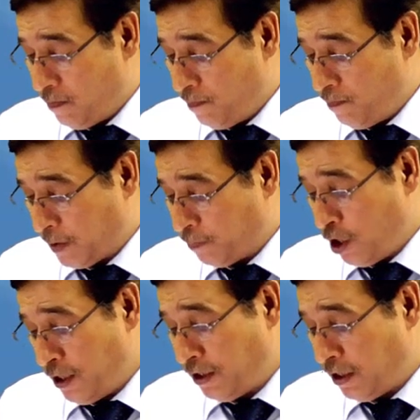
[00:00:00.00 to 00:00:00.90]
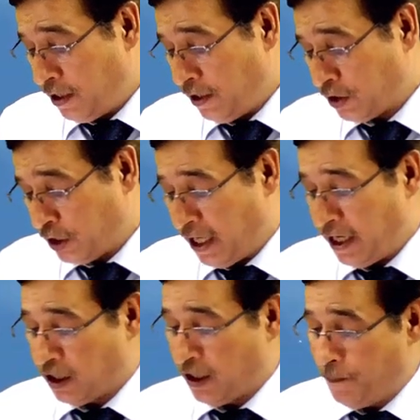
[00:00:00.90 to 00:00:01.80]
But point here is
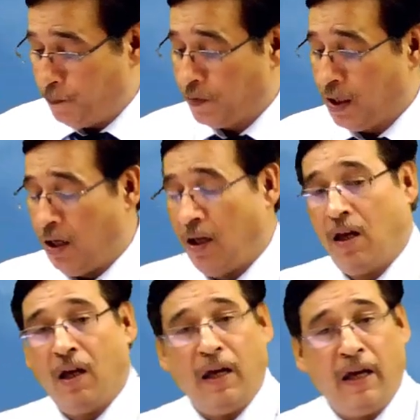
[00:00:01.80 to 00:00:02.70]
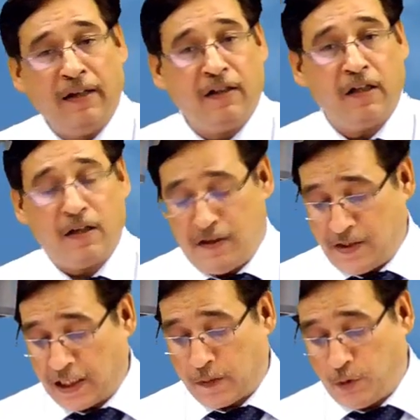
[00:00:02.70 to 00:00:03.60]
that entity is
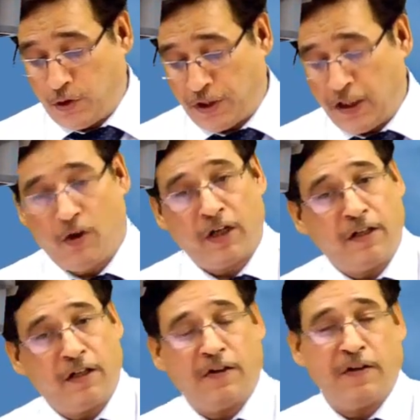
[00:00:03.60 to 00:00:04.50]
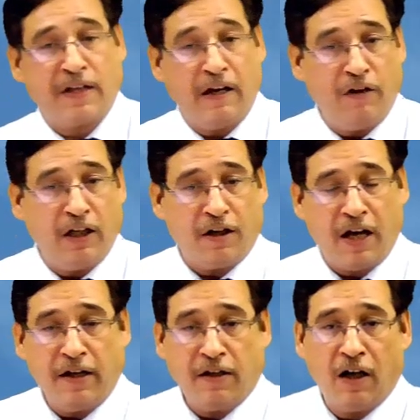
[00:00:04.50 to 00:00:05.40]
exposing, or entity is having a
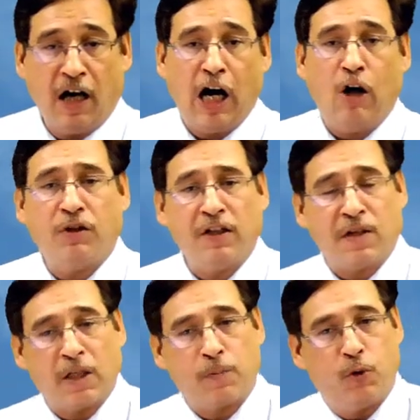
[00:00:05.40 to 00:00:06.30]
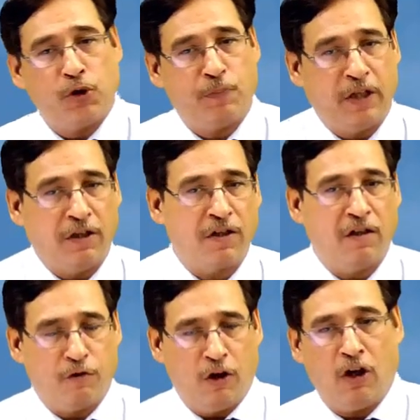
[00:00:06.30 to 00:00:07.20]
right. How this exposement,
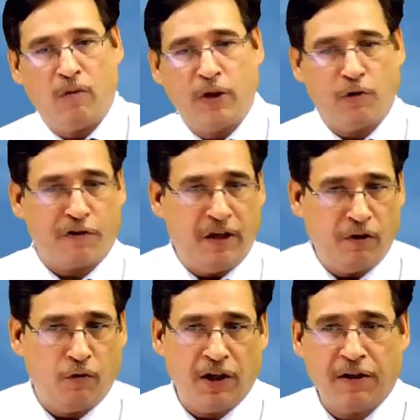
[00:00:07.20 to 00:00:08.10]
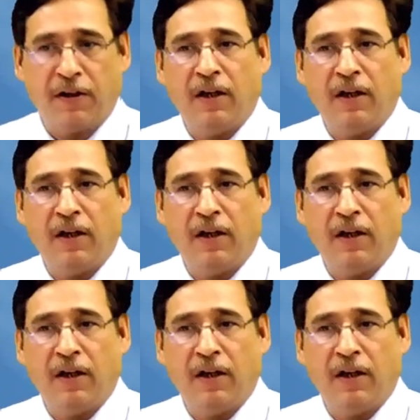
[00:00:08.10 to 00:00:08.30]
if you allow me to frame the word,